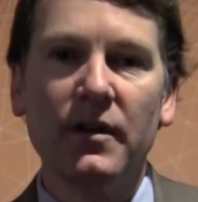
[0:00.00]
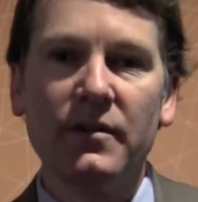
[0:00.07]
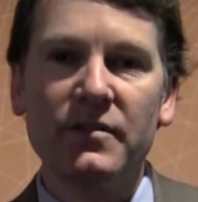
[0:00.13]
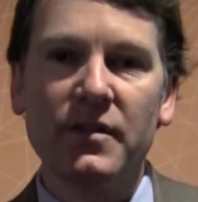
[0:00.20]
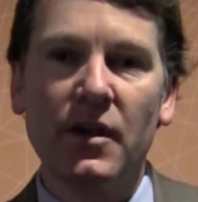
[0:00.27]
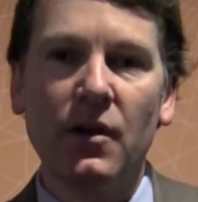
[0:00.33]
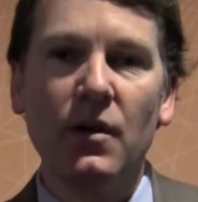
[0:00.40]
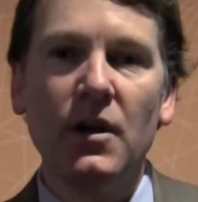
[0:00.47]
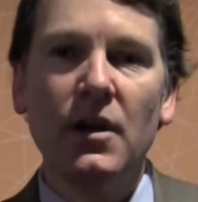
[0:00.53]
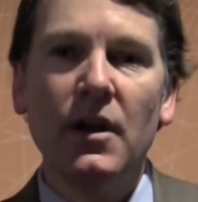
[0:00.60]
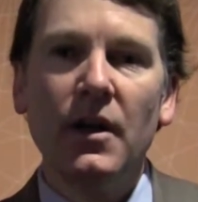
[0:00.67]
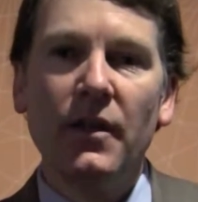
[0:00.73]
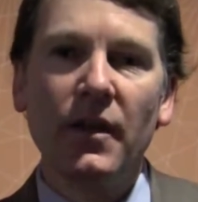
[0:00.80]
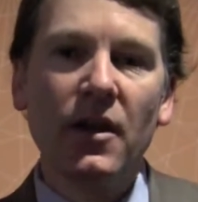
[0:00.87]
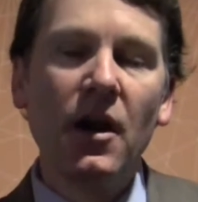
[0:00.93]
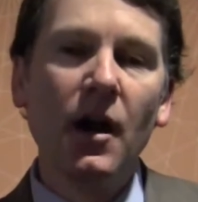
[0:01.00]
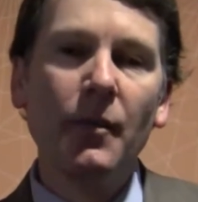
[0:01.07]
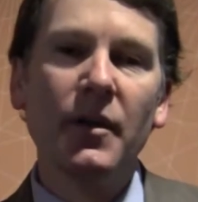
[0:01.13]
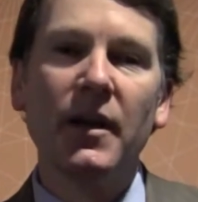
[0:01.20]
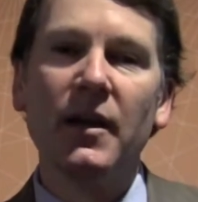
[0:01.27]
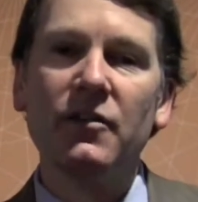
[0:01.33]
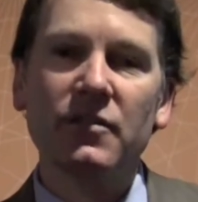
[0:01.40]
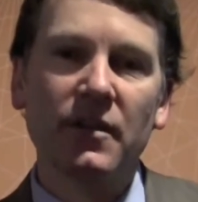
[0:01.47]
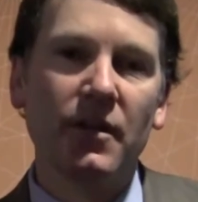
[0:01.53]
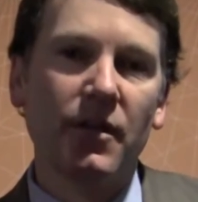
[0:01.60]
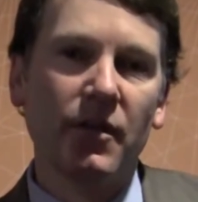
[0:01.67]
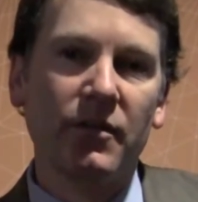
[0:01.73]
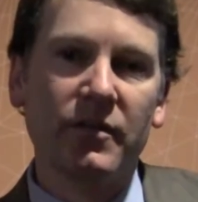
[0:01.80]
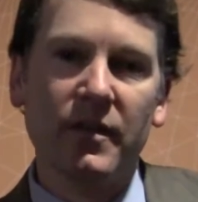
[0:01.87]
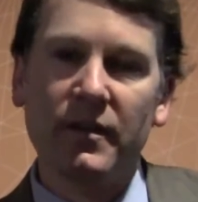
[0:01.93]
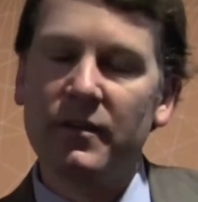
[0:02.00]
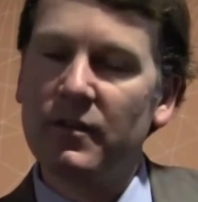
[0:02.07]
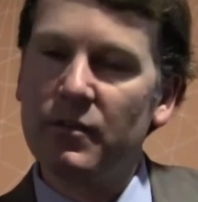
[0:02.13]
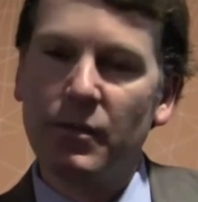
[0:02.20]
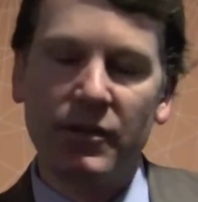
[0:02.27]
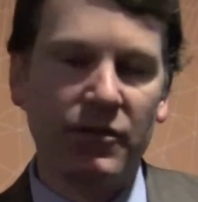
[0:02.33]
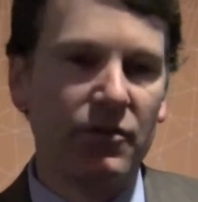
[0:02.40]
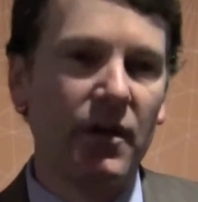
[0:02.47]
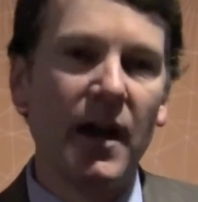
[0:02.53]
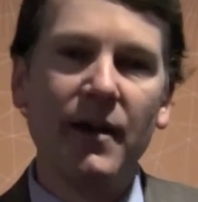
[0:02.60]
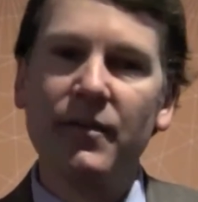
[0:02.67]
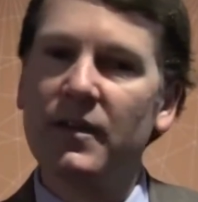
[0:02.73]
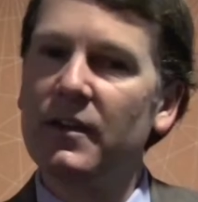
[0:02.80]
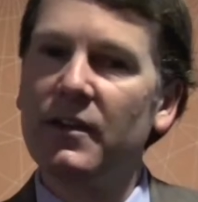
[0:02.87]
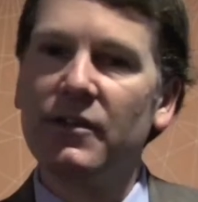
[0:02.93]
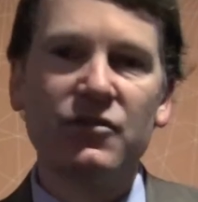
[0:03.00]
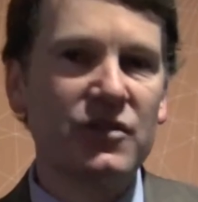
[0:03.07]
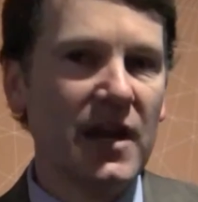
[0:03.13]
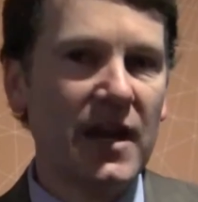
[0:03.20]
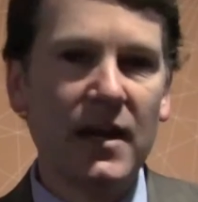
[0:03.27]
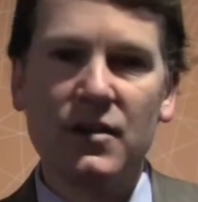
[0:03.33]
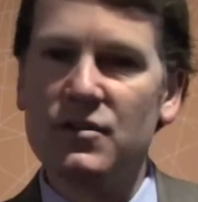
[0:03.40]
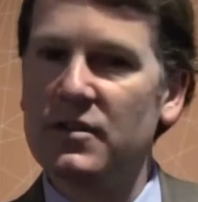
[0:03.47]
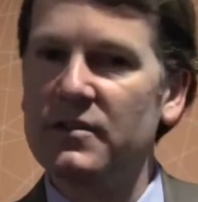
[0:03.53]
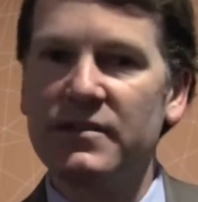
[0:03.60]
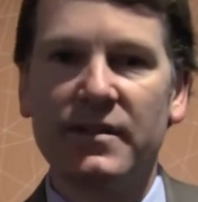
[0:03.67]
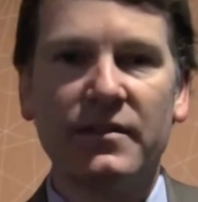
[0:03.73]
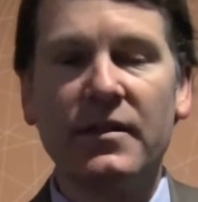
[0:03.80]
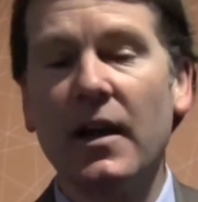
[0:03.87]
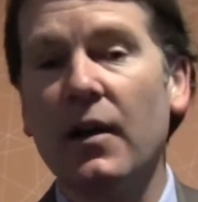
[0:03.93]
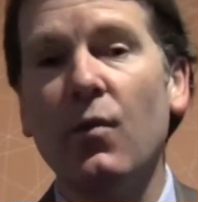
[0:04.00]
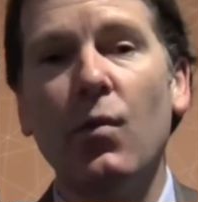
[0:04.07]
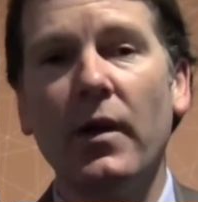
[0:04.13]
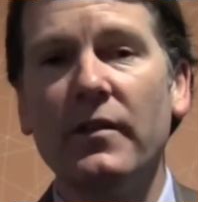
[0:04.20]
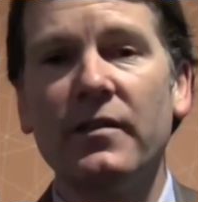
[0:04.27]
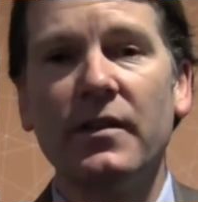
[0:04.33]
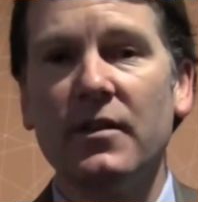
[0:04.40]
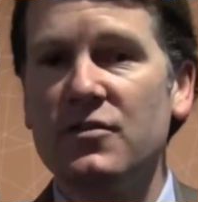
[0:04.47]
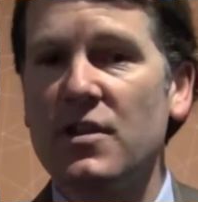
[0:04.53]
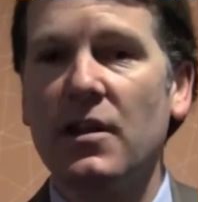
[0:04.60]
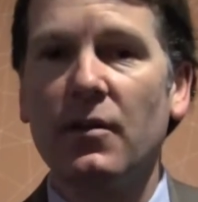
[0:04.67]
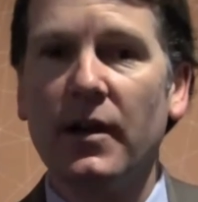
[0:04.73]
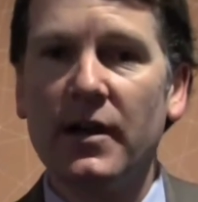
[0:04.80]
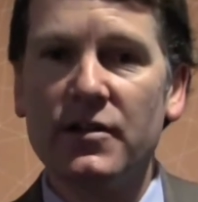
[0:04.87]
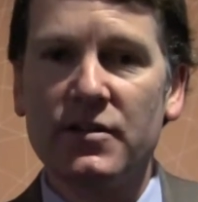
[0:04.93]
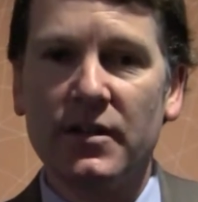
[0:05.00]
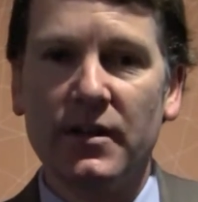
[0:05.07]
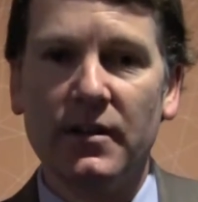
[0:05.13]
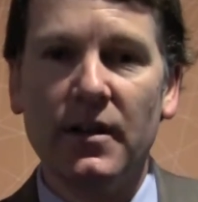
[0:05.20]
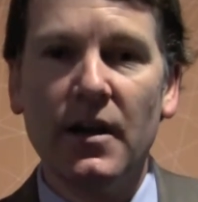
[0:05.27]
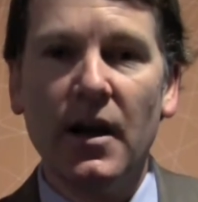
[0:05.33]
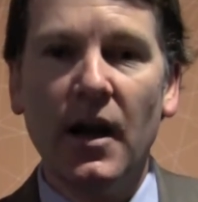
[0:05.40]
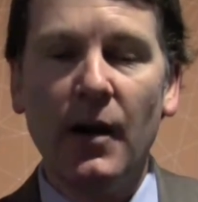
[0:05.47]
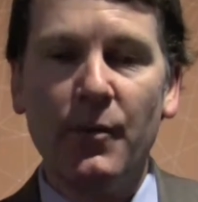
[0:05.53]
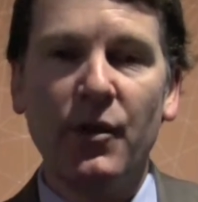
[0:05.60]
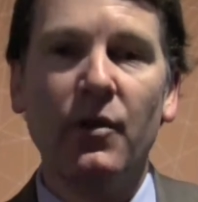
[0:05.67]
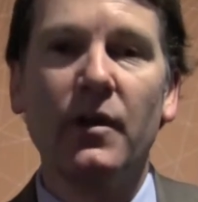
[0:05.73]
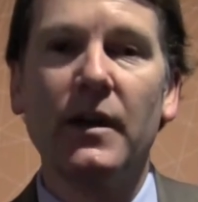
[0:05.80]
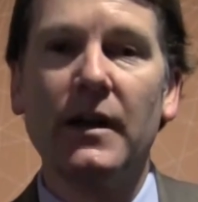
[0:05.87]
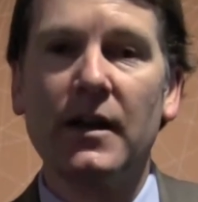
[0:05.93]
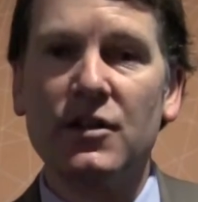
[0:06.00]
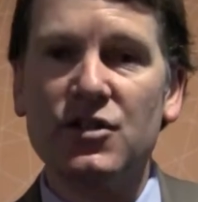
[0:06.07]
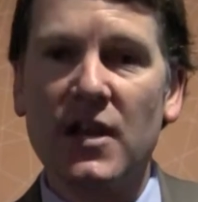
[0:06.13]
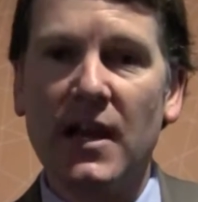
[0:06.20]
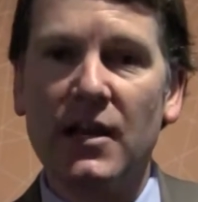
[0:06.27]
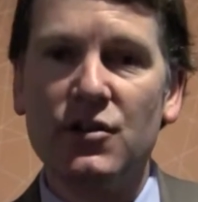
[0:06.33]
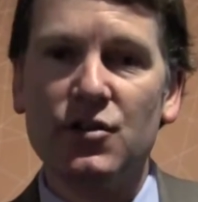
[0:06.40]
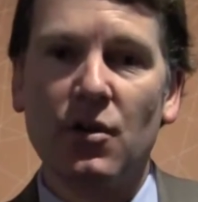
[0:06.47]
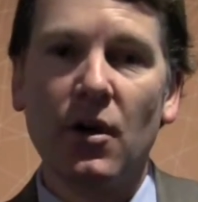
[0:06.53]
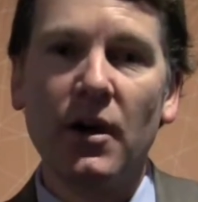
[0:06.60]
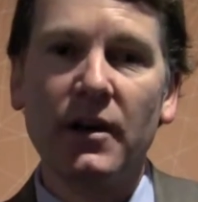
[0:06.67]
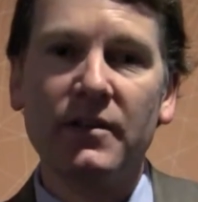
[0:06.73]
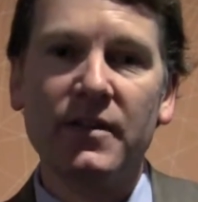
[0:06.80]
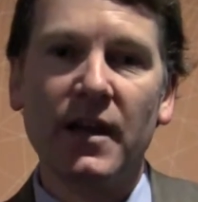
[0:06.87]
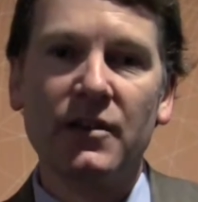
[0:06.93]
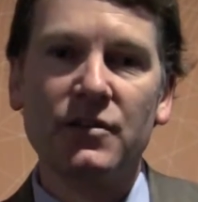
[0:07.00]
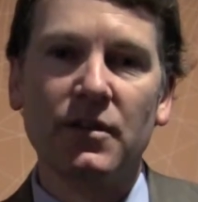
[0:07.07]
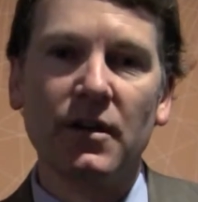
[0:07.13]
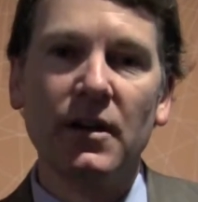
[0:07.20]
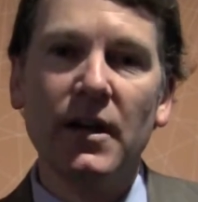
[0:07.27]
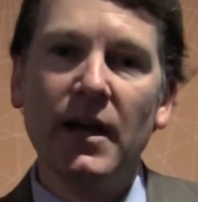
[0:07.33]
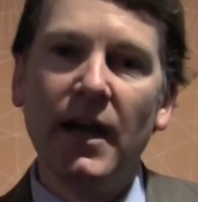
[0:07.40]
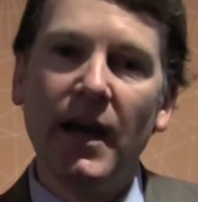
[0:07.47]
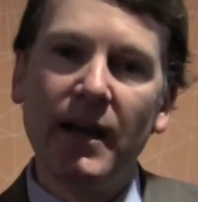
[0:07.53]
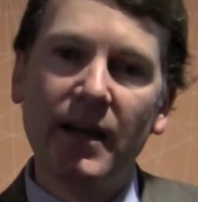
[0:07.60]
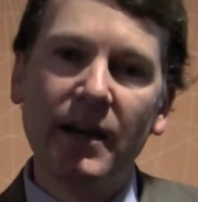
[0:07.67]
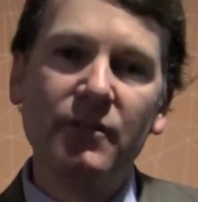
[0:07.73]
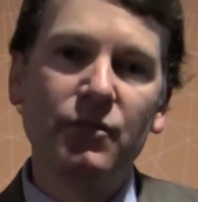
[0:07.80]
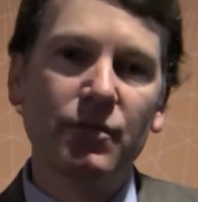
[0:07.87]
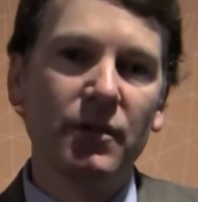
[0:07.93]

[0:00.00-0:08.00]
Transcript: And so the combination of those things is what's driving these changes, this kind of once-in-a-generation ability to change your architecture, and that's